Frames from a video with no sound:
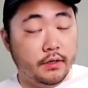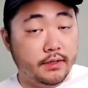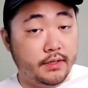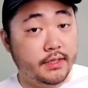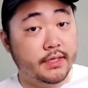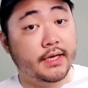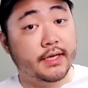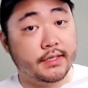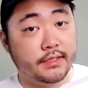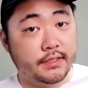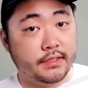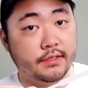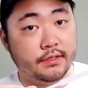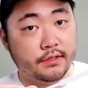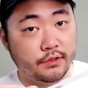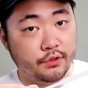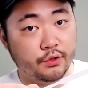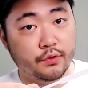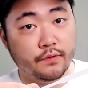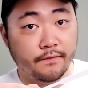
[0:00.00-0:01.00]
this
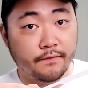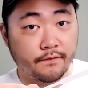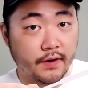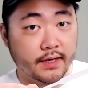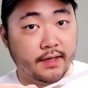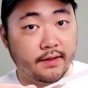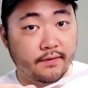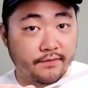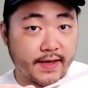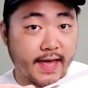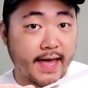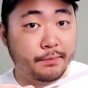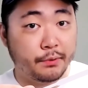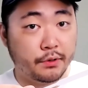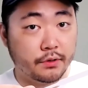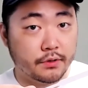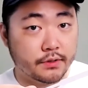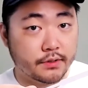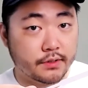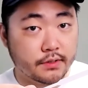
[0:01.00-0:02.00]
to
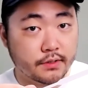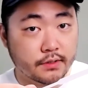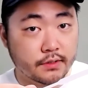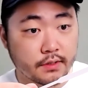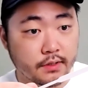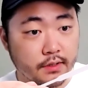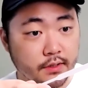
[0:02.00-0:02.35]
Fabulous.